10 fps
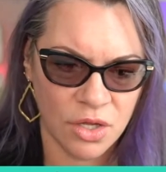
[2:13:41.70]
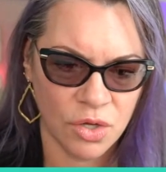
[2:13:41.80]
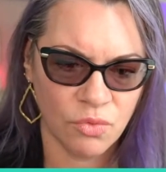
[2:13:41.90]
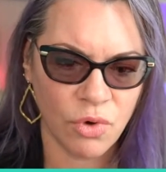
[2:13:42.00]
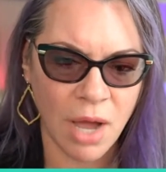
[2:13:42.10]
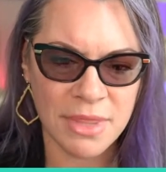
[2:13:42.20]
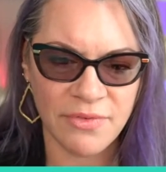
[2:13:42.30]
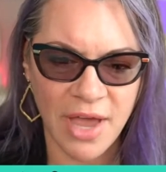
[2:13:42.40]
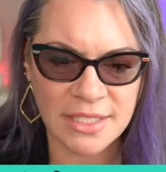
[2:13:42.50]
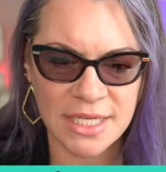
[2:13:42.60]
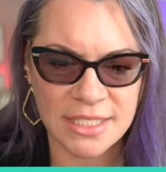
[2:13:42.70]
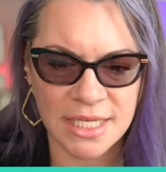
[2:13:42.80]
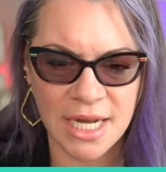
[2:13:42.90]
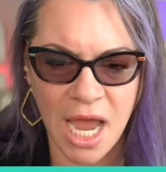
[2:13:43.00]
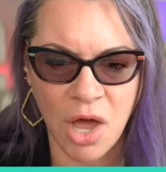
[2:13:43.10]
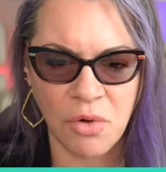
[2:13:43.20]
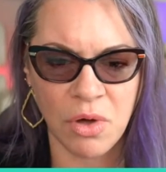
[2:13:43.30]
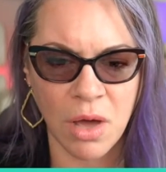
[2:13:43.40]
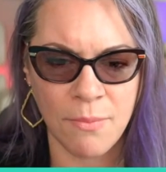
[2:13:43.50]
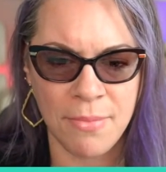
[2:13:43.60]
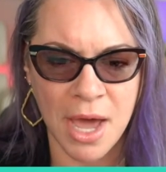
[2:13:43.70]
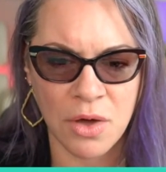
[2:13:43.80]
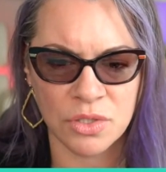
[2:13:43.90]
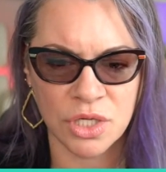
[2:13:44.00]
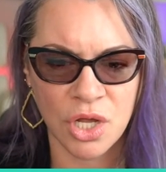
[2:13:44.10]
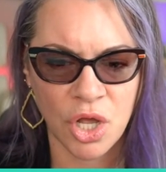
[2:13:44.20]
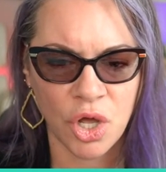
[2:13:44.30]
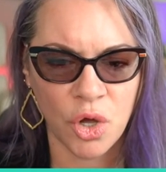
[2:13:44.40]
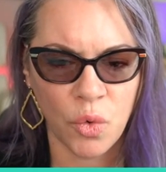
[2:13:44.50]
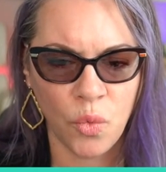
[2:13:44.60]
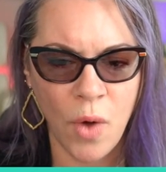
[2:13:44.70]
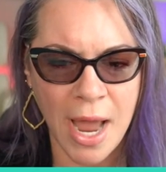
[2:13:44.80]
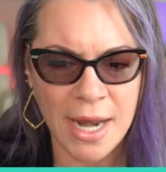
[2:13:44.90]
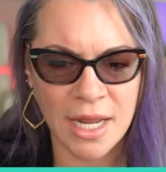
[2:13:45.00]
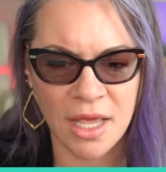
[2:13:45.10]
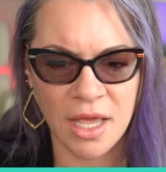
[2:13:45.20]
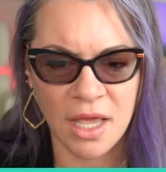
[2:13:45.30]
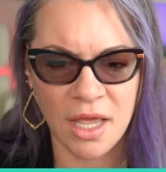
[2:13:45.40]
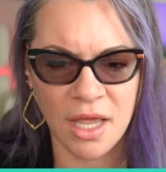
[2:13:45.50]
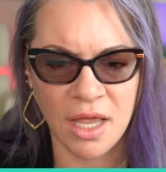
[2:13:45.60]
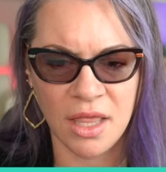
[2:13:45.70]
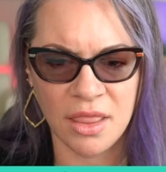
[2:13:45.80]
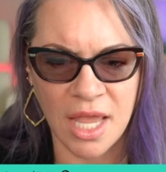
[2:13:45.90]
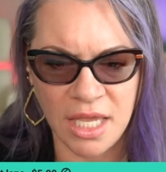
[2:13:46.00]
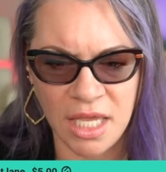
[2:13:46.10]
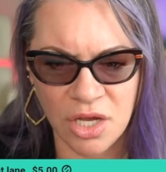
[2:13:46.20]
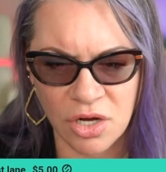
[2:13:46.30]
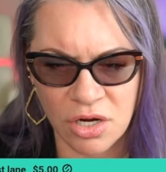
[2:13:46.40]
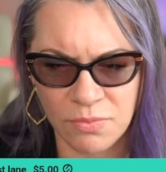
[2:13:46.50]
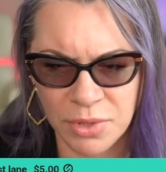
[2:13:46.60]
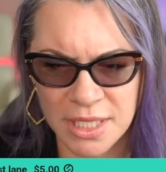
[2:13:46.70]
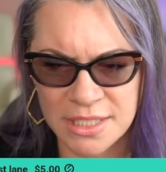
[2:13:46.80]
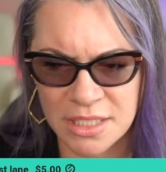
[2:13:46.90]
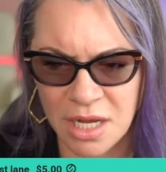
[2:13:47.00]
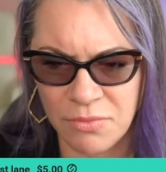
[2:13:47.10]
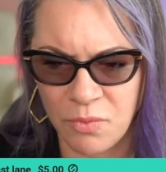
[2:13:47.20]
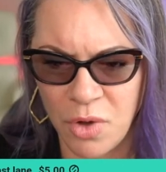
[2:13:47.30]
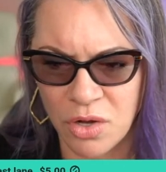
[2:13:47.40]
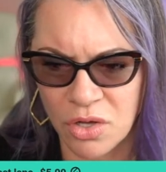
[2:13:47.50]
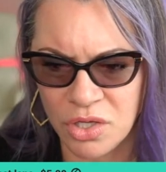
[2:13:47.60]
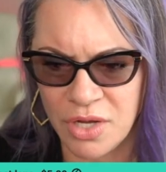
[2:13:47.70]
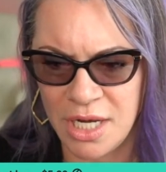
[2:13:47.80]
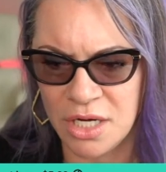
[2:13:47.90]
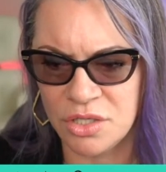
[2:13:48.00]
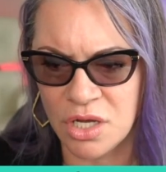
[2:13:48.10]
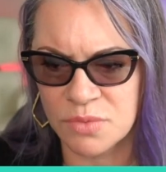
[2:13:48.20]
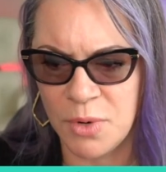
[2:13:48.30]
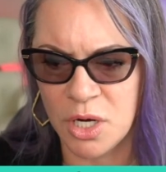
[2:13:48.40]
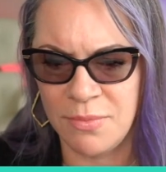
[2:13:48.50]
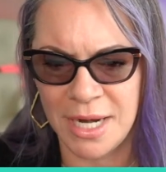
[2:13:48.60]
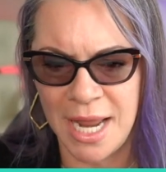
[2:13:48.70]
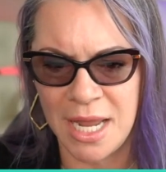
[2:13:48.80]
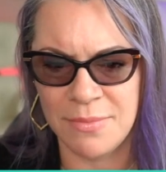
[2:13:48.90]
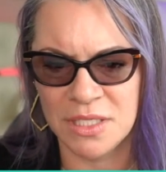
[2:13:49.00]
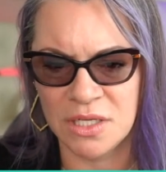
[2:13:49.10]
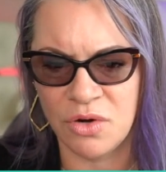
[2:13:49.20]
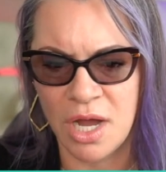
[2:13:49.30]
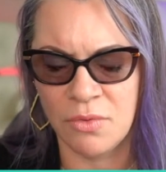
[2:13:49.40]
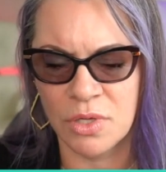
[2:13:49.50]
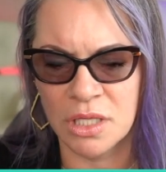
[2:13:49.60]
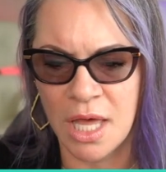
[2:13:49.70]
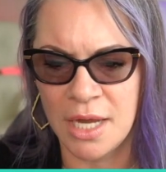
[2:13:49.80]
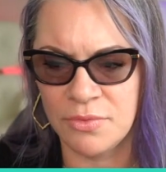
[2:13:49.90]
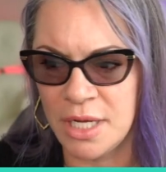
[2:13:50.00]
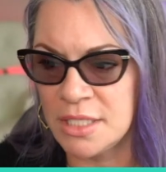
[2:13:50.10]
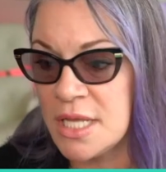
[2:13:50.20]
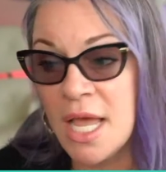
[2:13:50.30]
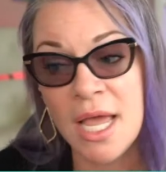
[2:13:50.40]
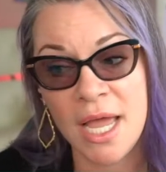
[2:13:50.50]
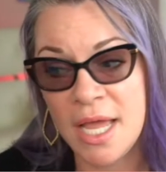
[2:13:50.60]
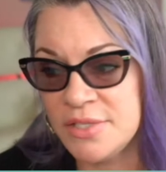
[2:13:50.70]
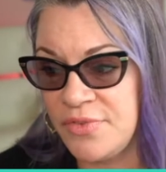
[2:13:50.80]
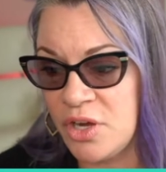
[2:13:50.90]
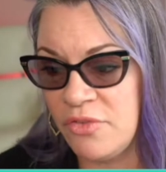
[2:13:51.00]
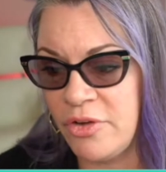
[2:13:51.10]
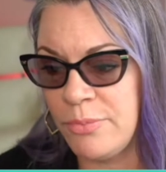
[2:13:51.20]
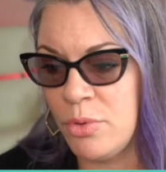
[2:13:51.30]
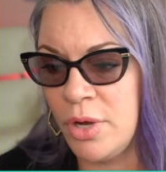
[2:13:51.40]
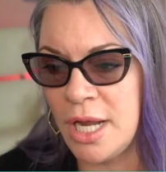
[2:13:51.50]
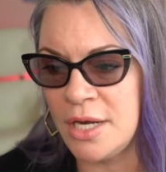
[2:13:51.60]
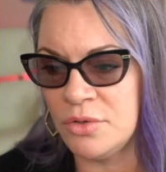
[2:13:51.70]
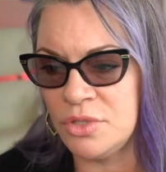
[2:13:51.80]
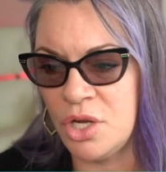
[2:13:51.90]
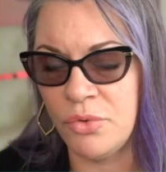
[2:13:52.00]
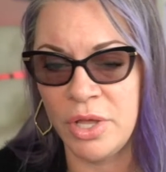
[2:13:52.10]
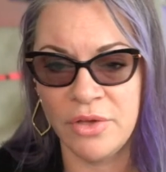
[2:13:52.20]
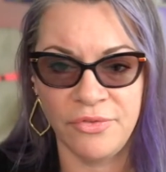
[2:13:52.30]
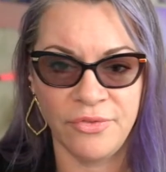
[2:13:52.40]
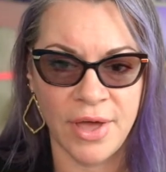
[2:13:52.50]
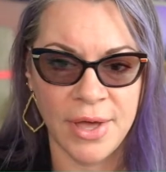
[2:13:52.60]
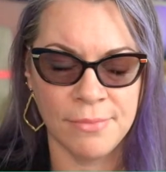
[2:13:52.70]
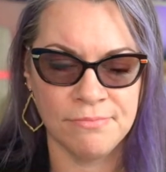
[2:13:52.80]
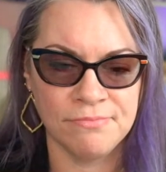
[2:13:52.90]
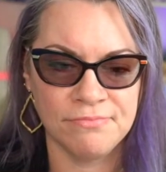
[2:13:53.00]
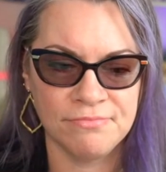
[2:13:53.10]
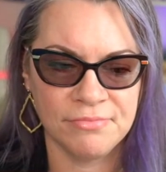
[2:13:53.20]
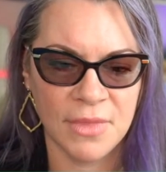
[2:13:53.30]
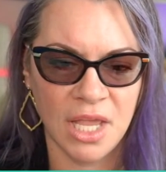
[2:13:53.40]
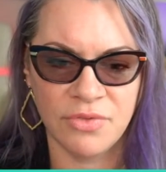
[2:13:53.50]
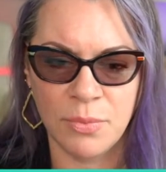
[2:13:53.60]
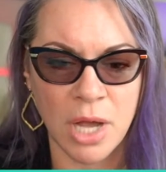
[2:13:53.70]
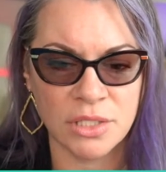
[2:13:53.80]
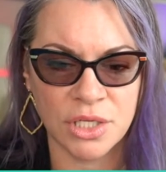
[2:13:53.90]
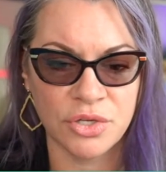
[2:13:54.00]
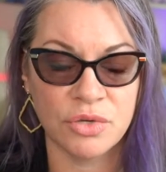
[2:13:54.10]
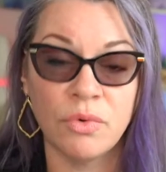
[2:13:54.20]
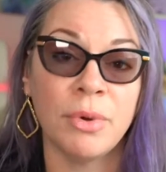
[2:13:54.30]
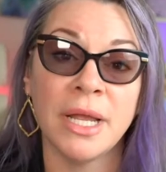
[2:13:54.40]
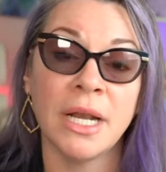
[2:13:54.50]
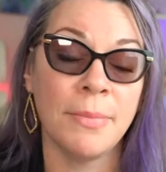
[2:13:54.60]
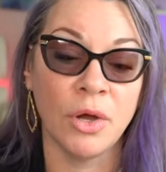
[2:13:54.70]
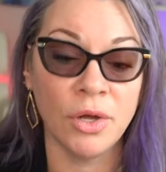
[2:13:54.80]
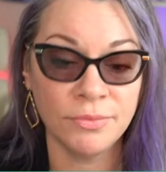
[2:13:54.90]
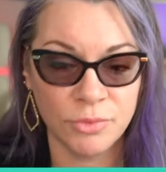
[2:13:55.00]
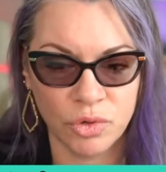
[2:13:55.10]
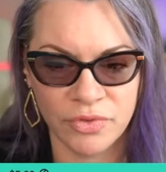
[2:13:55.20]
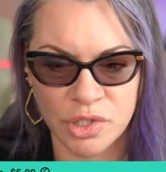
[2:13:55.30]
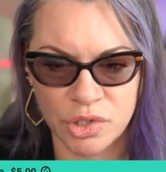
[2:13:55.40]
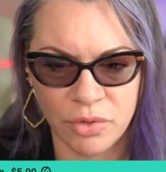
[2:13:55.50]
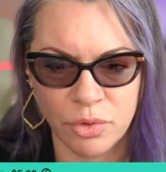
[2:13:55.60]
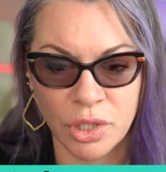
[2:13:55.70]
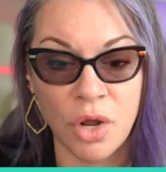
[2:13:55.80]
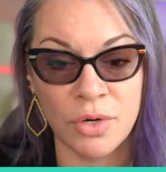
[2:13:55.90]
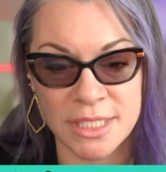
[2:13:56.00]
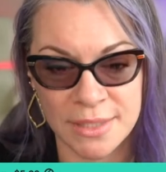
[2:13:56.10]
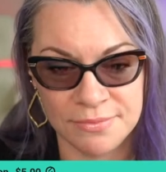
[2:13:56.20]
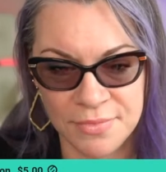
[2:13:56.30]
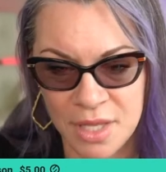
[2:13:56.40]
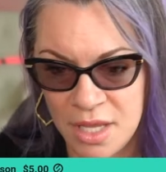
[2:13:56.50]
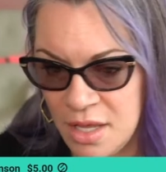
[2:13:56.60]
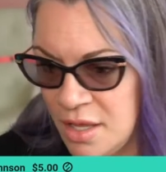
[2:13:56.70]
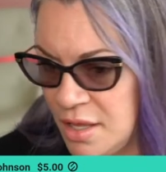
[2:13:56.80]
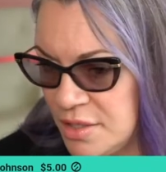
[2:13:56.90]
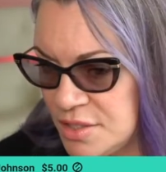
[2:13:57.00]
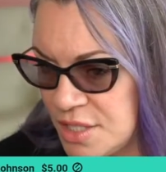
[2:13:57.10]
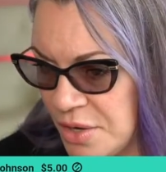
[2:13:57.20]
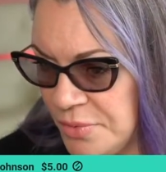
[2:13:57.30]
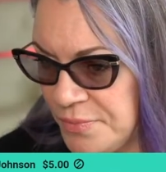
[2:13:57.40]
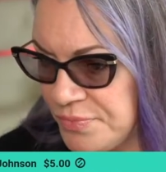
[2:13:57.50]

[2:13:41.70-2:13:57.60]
Rob in the fast lane said, How about when they hear place the 911 call, you can hear dogs barking, but AM isn't crying while the line rings? It's a very fair point. I don't know if um, if the prosecution will bring it up at all or if the jury will notice it. So,